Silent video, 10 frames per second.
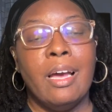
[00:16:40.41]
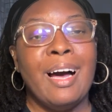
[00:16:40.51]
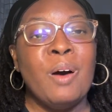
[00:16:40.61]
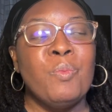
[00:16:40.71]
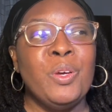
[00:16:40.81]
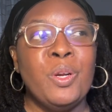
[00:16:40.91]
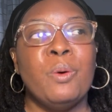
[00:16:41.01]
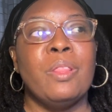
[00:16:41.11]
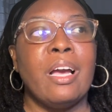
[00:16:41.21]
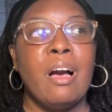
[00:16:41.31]
Um, we know
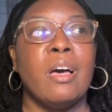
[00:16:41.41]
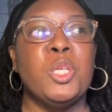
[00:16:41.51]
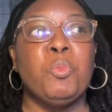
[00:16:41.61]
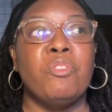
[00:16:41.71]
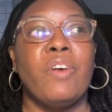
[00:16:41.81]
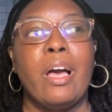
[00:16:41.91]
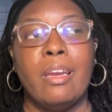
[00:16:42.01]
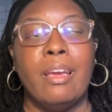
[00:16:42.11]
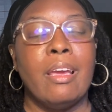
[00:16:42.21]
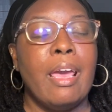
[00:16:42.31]
that God is
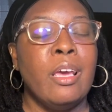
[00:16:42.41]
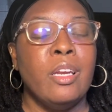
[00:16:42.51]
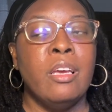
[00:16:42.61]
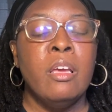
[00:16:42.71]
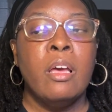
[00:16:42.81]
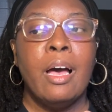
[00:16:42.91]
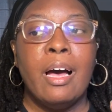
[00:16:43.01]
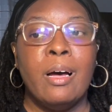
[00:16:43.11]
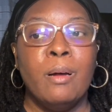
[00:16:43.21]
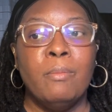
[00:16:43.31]
providing and
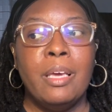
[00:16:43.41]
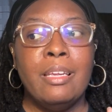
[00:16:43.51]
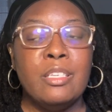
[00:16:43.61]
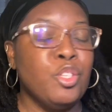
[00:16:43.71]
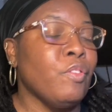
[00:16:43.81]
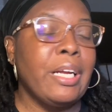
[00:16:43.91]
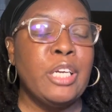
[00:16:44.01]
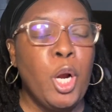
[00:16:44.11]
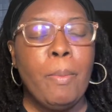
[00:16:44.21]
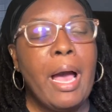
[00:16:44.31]
um, and is
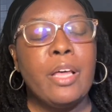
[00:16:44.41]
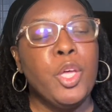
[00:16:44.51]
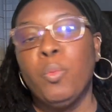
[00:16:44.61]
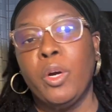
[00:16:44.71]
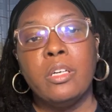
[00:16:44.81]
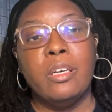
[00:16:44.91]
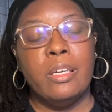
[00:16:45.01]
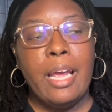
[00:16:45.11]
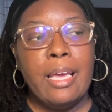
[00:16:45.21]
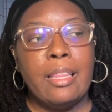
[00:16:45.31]
directing our path, and we're good.
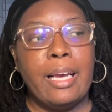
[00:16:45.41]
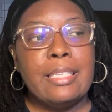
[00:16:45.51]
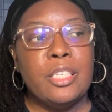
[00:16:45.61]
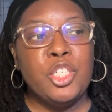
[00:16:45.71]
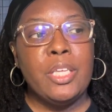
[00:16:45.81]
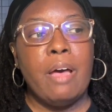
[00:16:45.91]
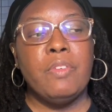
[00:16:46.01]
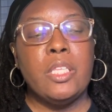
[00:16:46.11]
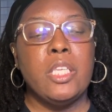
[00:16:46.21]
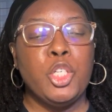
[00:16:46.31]
And like I said, just having
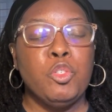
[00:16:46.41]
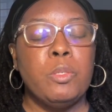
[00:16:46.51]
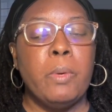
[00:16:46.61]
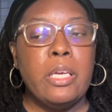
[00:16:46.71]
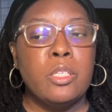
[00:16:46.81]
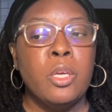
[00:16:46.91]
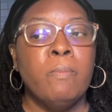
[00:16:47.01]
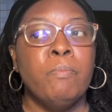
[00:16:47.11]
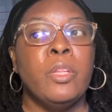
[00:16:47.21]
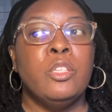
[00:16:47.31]
this extra space
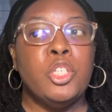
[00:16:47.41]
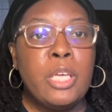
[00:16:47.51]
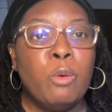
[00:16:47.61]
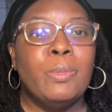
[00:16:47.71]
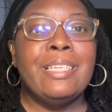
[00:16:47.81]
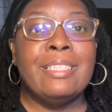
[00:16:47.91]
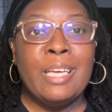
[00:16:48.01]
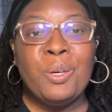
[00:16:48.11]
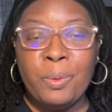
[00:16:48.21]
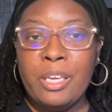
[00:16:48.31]
just helped us
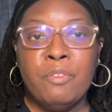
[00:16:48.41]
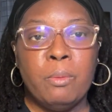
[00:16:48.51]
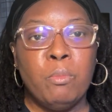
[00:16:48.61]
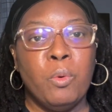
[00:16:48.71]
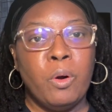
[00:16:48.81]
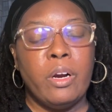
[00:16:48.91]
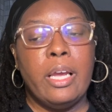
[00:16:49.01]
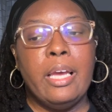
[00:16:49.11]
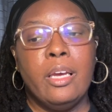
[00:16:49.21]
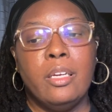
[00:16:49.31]
settle even more.
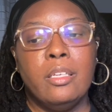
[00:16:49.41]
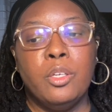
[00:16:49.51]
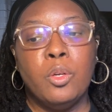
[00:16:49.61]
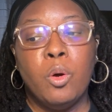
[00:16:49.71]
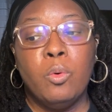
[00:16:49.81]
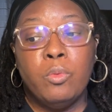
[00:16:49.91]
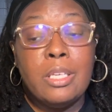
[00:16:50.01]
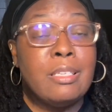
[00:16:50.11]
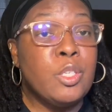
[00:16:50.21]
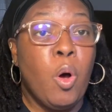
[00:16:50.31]
And you know,
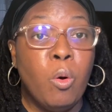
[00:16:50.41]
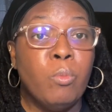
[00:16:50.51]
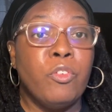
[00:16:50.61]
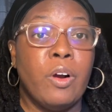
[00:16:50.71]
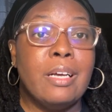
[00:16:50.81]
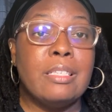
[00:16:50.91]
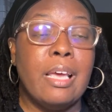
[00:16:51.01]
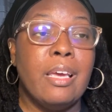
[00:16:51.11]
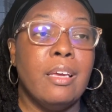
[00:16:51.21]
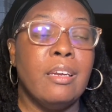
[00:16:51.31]
this is home for us,
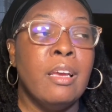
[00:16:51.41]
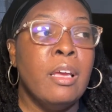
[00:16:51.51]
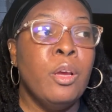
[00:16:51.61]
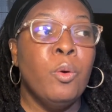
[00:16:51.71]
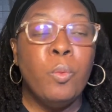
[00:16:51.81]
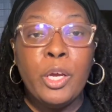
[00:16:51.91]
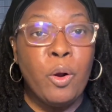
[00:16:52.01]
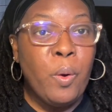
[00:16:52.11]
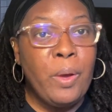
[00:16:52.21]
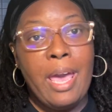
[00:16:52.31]
and we are
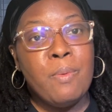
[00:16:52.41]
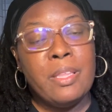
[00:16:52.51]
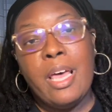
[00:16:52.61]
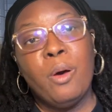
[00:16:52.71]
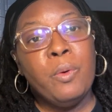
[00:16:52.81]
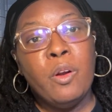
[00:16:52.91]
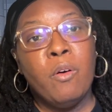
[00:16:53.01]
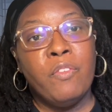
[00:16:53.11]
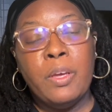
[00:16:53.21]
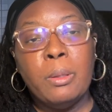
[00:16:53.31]
okay with that. We
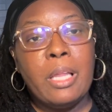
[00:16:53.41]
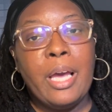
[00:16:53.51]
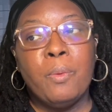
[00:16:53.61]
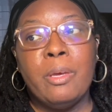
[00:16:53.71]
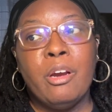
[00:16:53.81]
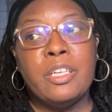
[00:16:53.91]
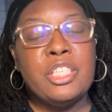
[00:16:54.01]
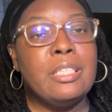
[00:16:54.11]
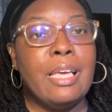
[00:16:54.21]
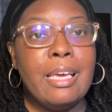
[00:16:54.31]
don't feel like we are
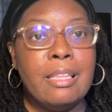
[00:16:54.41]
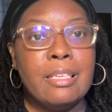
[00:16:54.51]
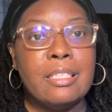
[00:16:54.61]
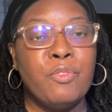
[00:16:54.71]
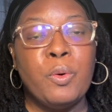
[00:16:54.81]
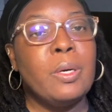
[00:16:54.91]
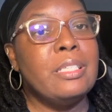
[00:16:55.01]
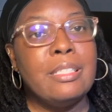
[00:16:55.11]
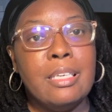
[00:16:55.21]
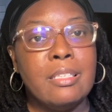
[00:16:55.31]
just in this for a
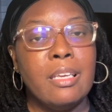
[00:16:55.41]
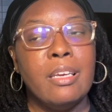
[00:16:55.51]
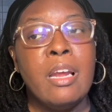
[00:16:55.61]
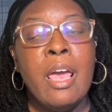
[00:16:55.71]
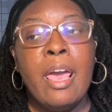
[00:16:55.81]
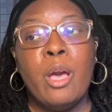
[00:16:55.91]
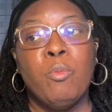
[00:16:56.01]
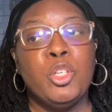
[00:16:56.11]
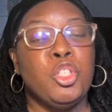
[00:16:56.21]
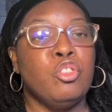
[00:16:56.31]
season and
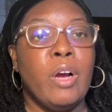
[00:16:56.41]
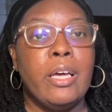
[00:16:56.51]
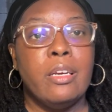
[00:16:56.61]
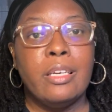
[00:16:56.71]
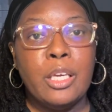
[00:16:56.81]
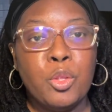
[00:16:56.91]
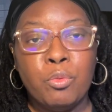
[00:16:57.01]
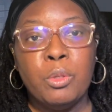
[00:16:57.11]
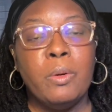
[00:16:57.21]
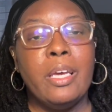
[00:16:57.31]
we're just trying to get
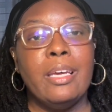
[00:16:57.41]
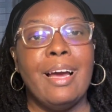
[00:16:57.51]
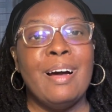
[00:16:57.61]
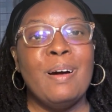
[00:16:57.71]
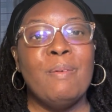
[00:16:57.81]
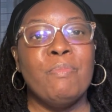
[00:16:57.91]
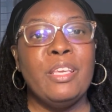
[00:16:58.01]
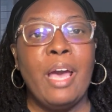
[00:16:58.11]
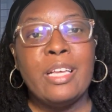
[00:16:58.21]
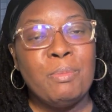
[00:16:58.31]
through it. Um,
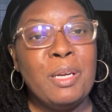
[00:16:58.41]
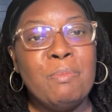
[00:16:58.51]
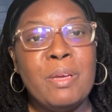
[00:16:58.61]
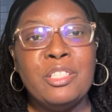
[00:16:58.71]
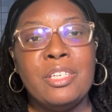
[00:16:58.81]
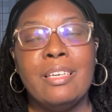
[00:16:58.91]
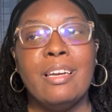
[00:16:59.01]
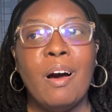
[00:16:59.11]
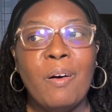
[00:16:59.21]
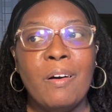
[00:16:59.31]
Yasmin had mentioned
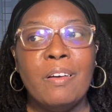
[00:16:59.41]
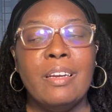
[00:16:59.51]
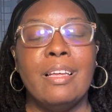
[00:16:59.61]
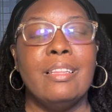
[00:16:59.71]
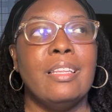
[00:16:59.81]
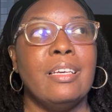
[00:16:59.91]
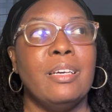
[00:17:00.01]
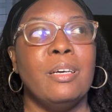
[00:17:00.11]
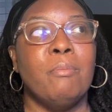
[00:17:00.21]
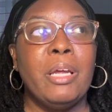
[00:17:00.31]
on
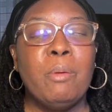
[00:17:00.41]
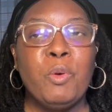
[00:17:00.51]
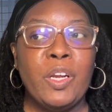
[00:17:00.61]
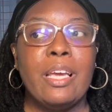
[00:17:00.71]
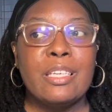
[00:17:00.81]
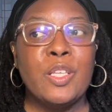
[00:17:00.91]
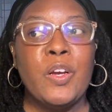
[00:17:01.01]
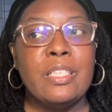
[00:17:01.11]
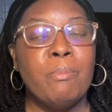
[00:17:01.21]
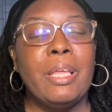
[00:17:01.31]
the Monday morning
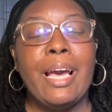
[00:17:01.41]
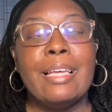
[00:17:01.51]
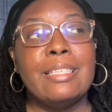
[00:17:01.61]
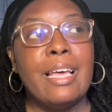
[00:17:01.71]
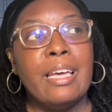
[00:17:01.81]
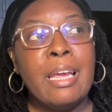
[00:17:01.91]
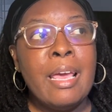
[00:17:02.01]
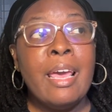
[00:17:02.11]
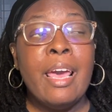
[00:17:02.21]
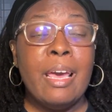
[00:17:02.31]
kickstart something I had said
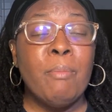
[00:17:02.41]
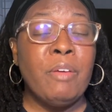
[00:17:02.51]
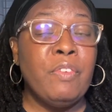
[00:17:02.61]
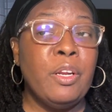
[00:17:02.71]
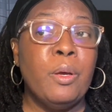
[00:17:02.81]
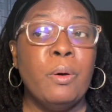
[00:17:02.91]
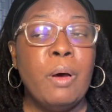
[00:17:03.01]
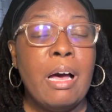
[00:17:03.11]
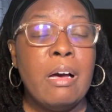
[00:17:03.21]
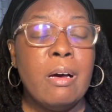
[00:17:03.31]
in my
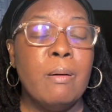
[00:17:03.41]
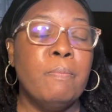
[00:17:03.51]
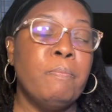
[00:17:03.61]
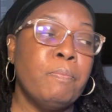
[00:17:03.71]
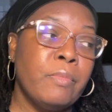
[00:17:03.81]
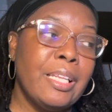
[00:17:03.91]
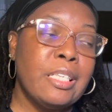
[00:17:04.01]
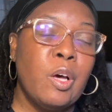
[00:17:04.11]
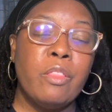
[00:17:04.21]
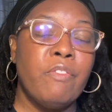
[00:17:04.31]
video um, that's
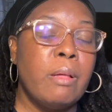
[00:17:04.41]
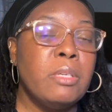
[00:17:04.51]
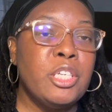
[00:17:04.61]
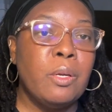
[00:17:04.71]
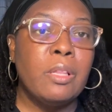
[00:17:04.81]
on the family channel.